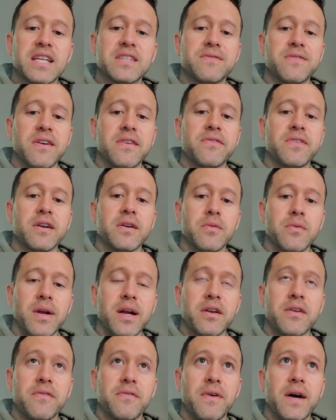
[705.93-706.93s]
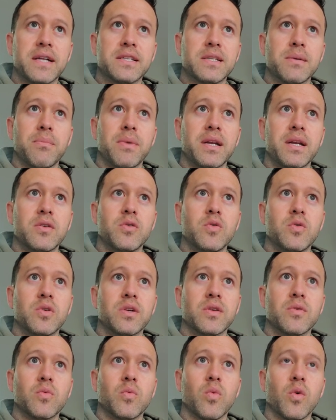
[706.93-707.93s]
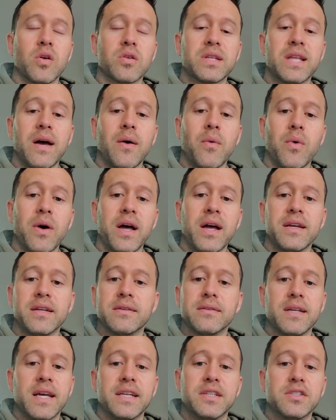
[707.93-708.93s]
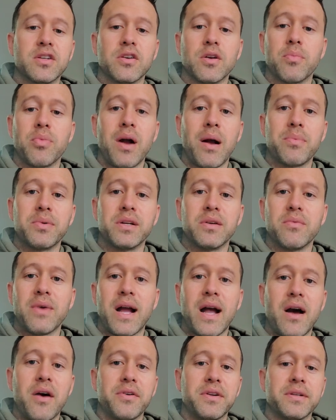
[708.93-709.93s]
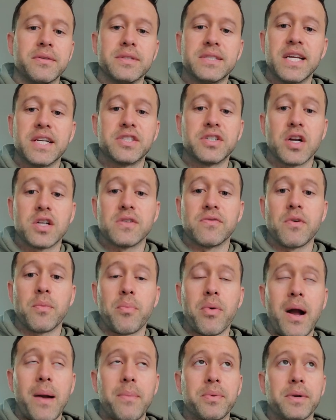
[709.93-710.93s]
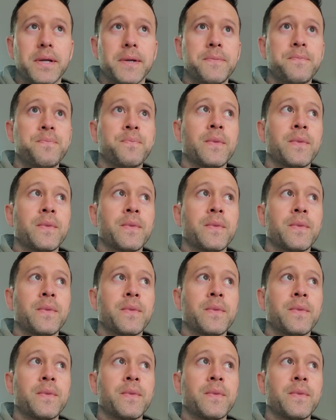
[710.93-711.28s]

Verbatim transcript: It's very, very rare to find somebody who can work that way and, and turn a property around and take charge of a property.